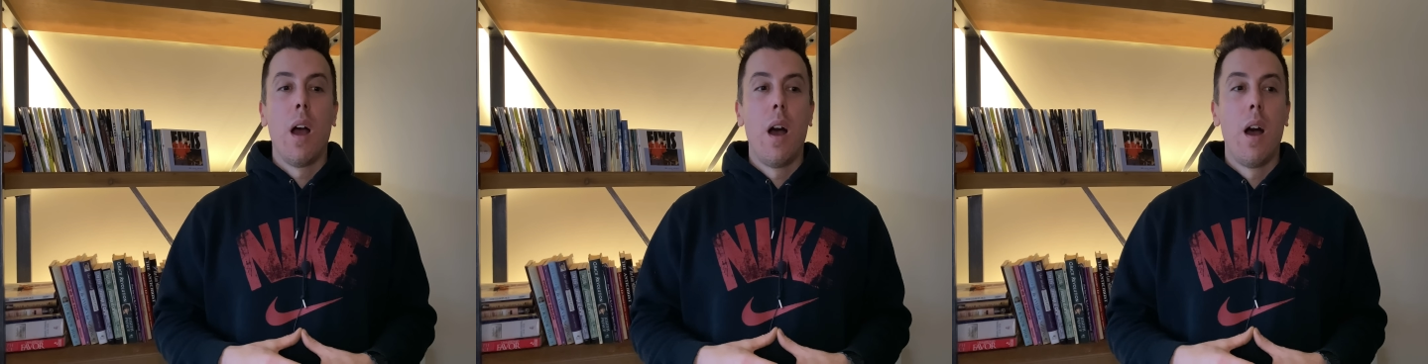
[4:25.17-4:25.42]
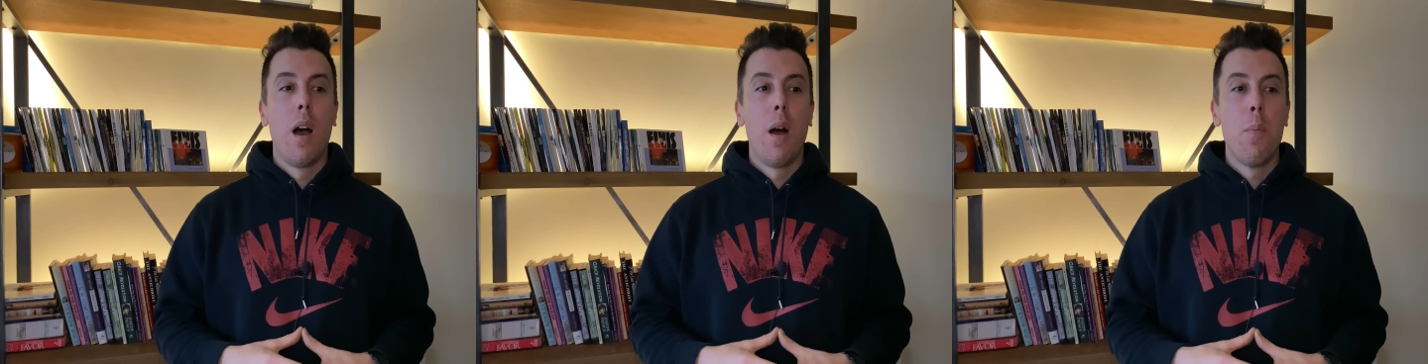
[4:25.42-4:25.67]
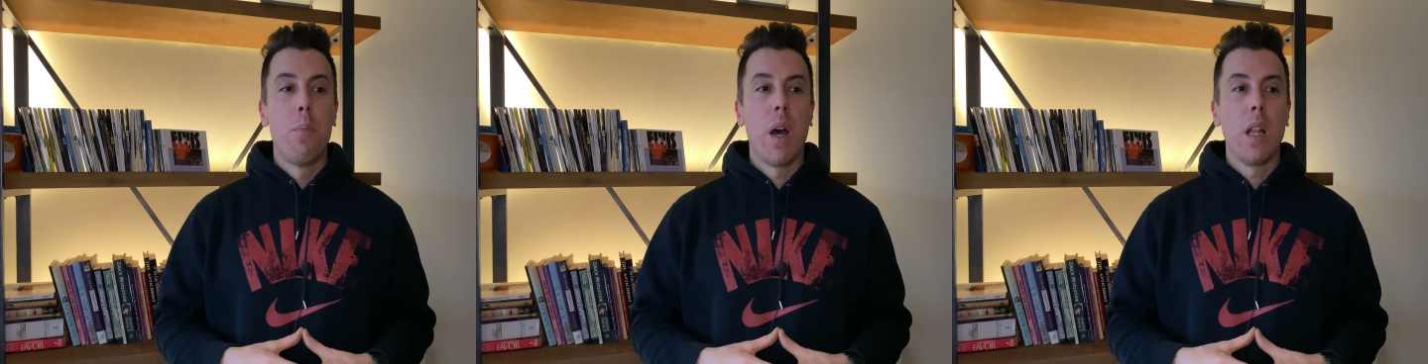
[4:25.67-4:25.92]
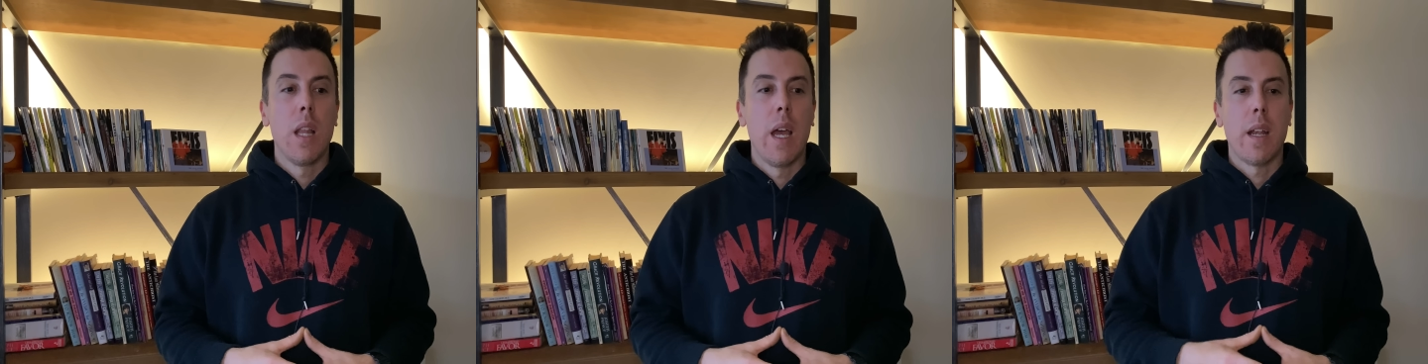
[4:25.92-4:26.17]

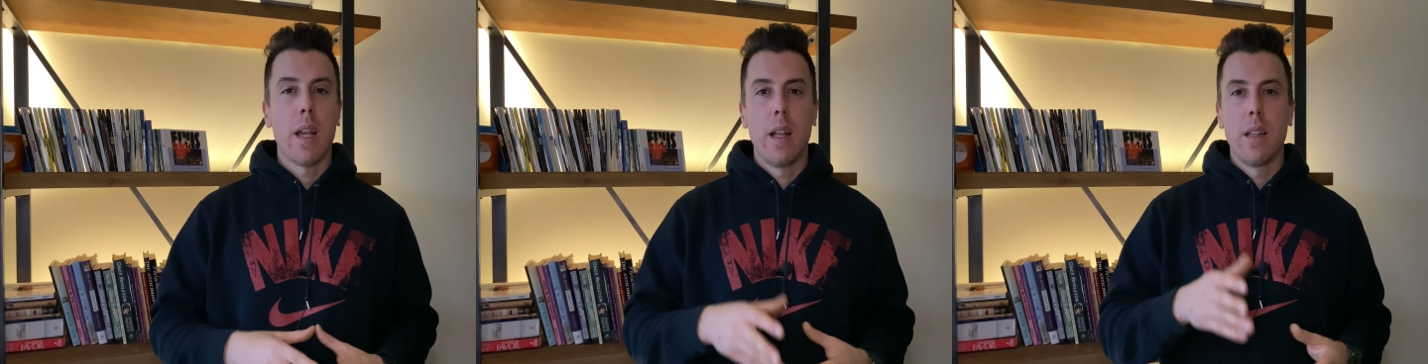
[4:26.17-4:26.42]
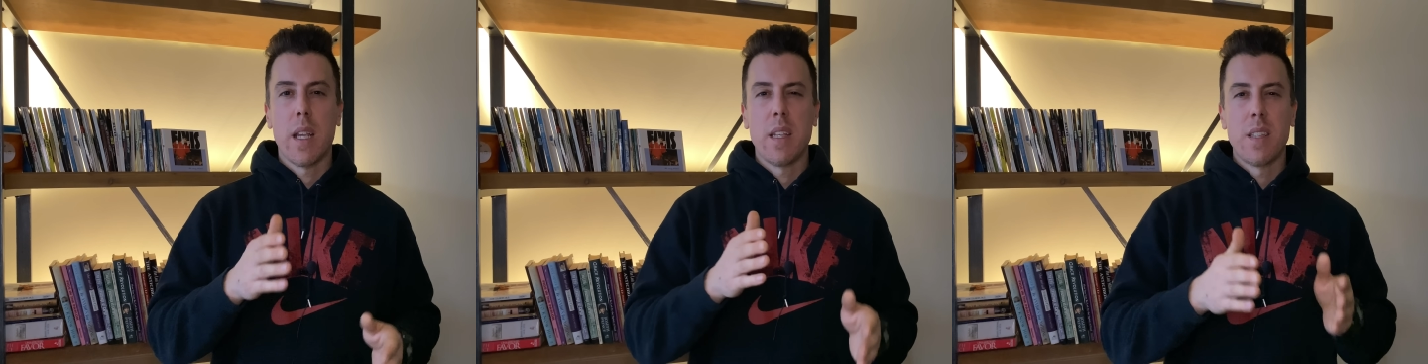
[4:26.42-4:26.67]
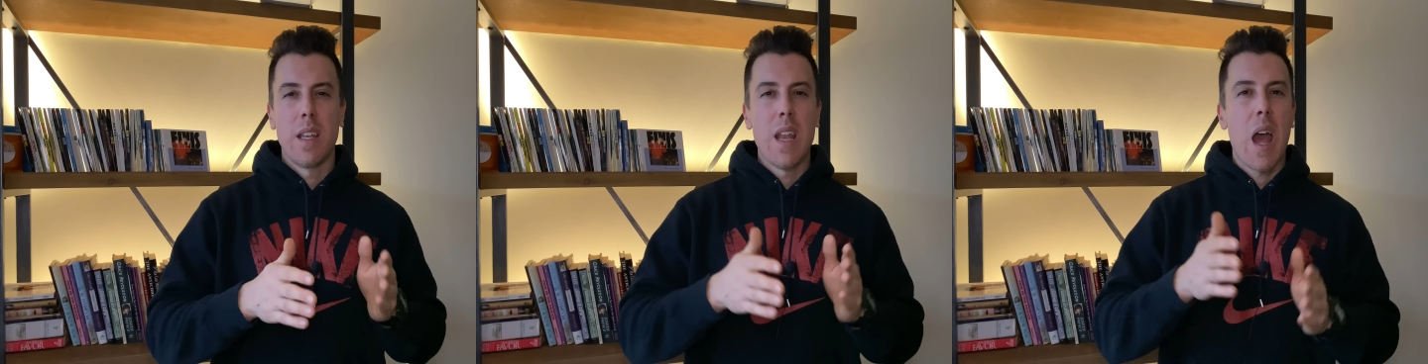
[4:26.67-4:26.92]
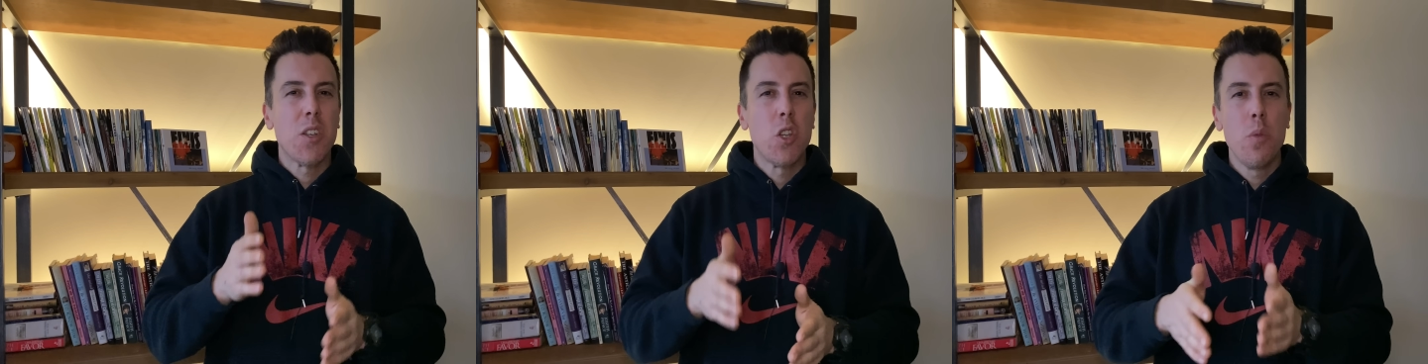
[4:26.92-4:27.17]
but like I said,
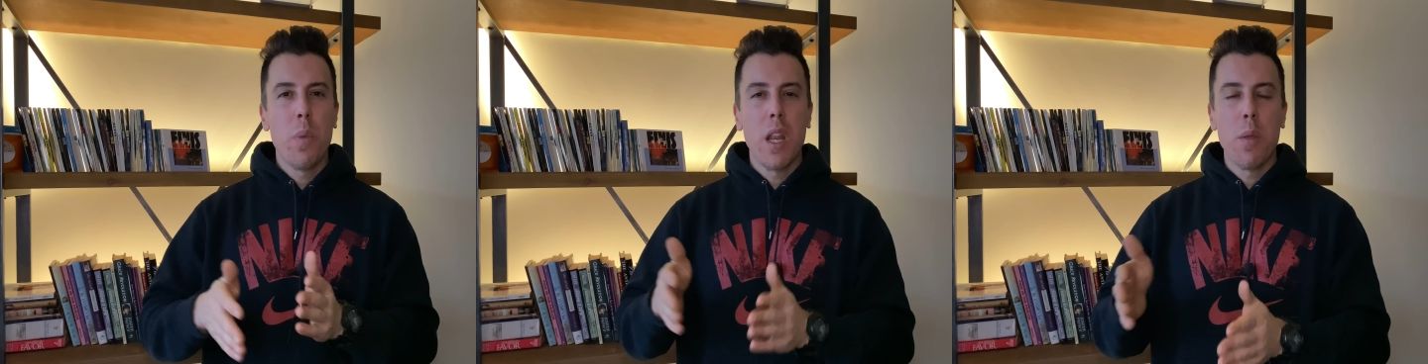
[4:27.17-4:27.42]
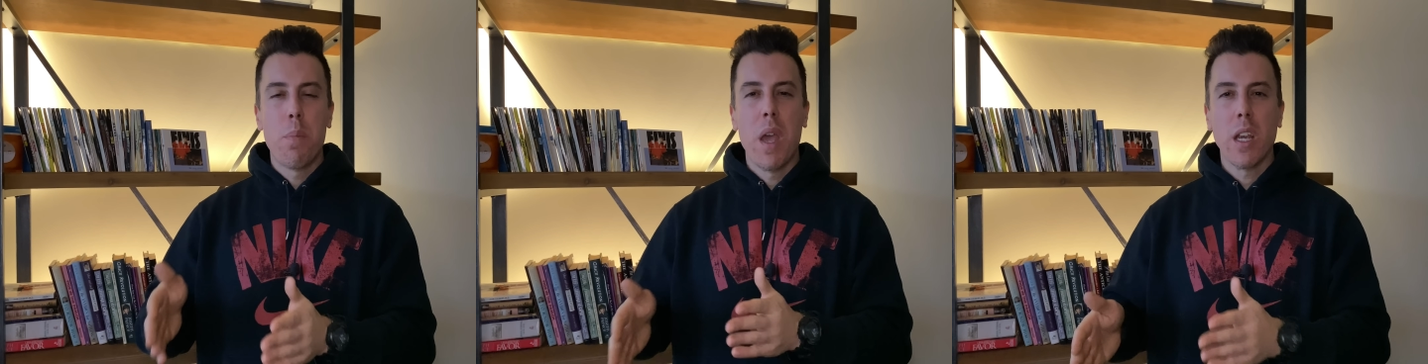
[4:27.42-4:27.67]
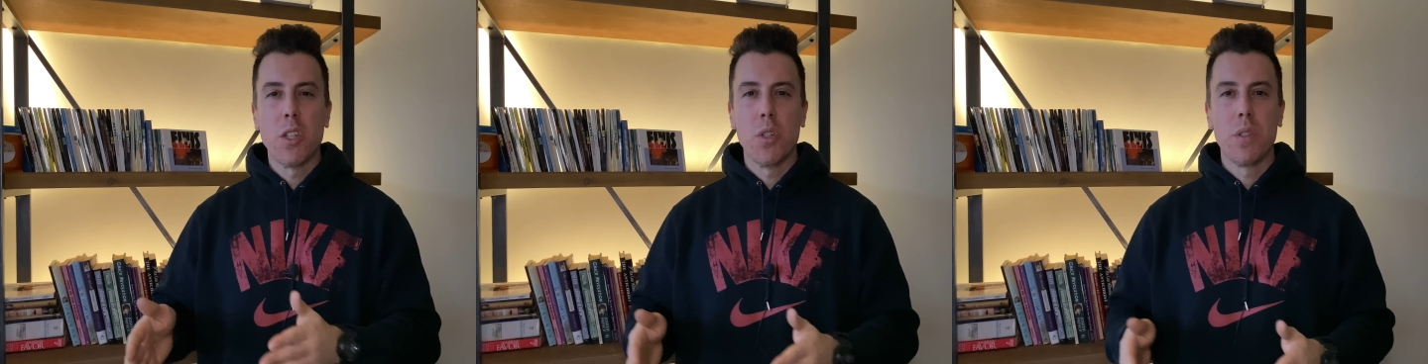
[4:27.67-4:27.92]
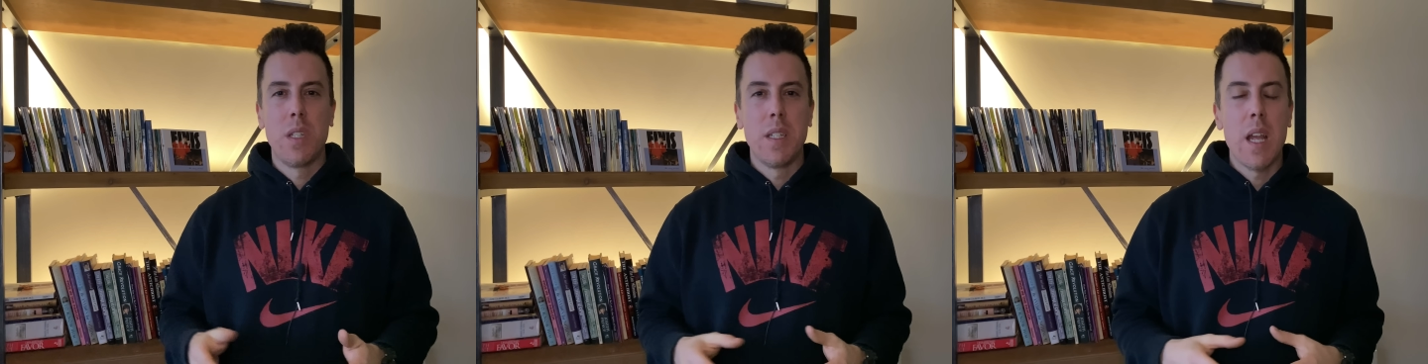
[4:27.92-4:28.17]
not too many
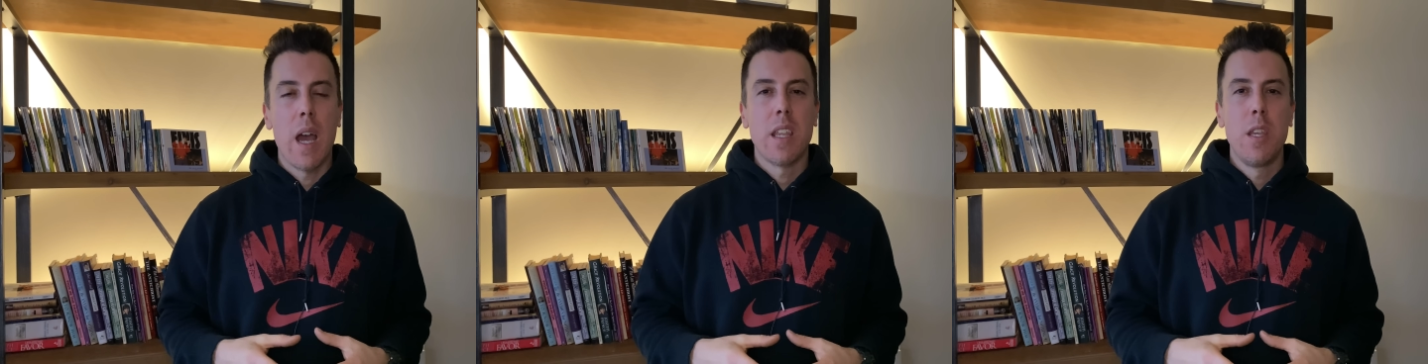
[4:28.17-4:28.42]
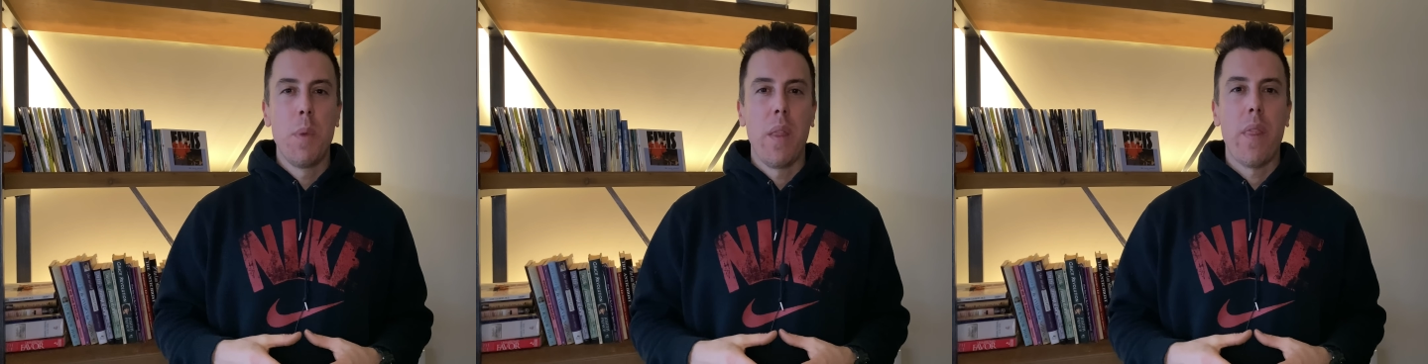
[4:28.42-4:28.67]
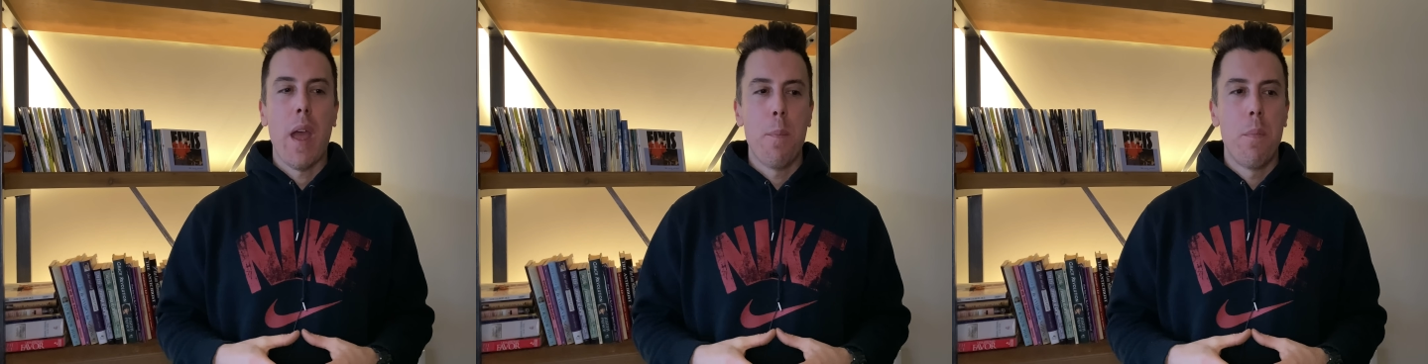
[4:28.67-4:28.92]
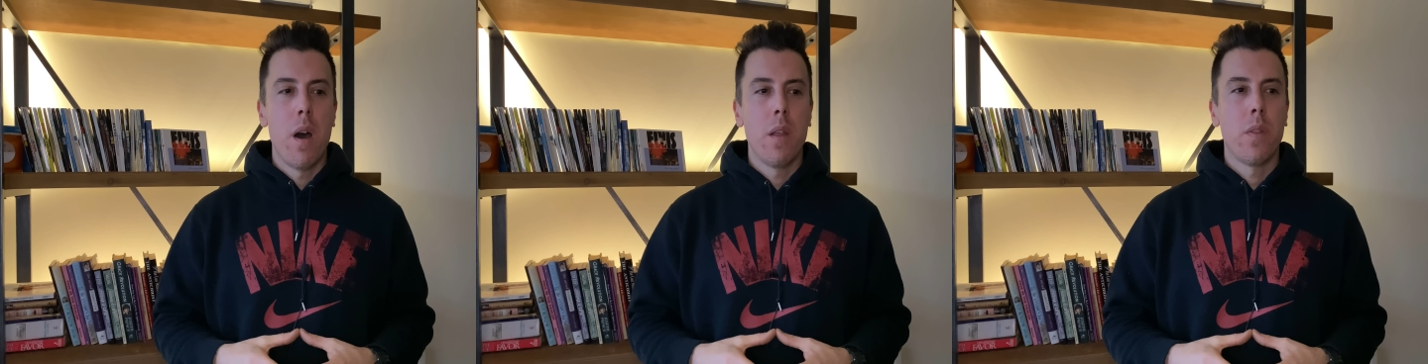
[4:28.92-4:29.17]
pictures to document
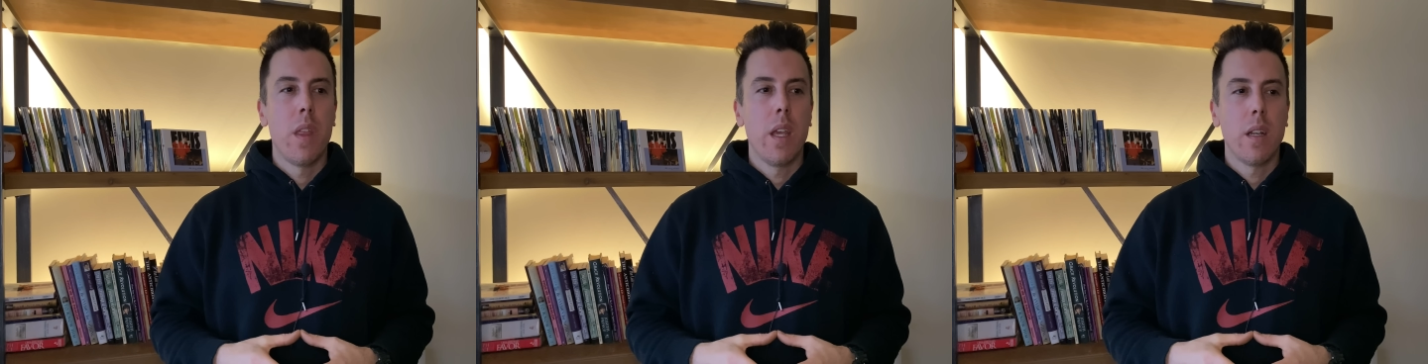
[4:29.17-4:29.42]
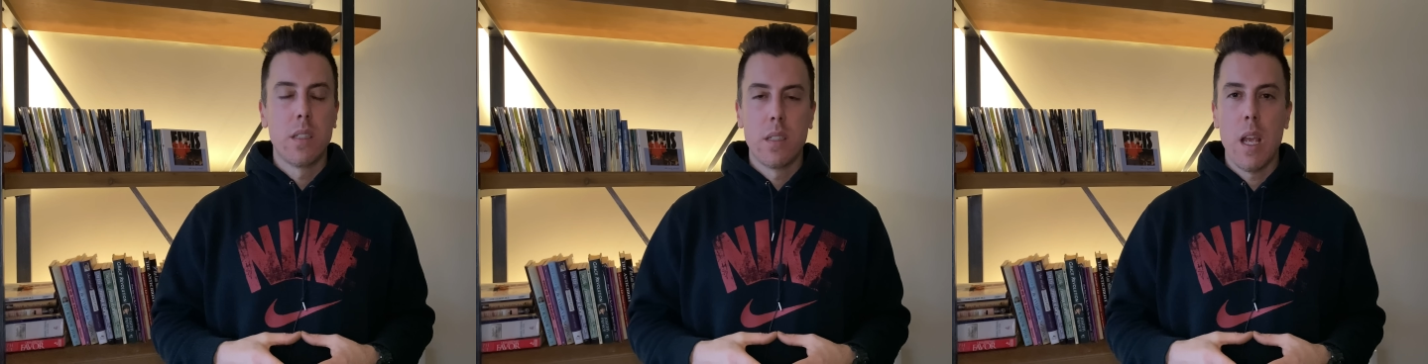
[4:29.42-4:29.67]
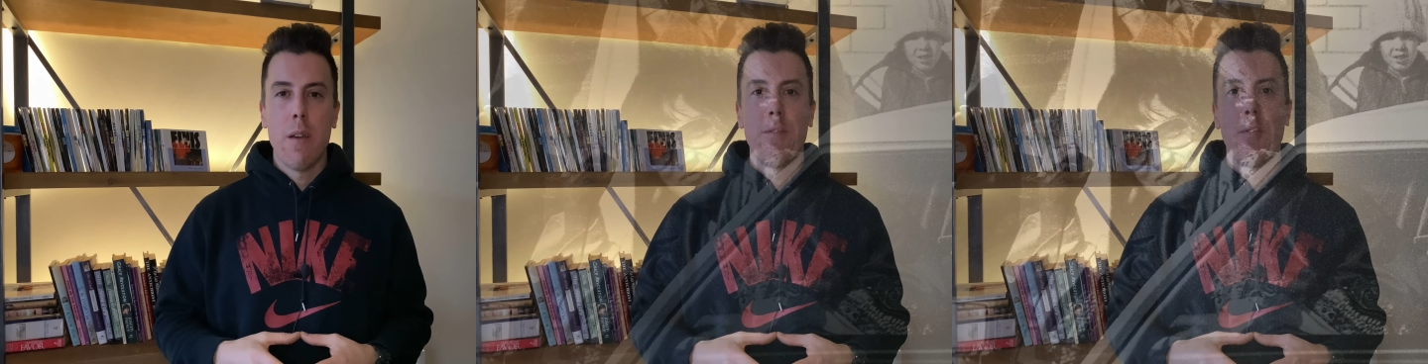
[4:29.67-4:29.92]
that month, except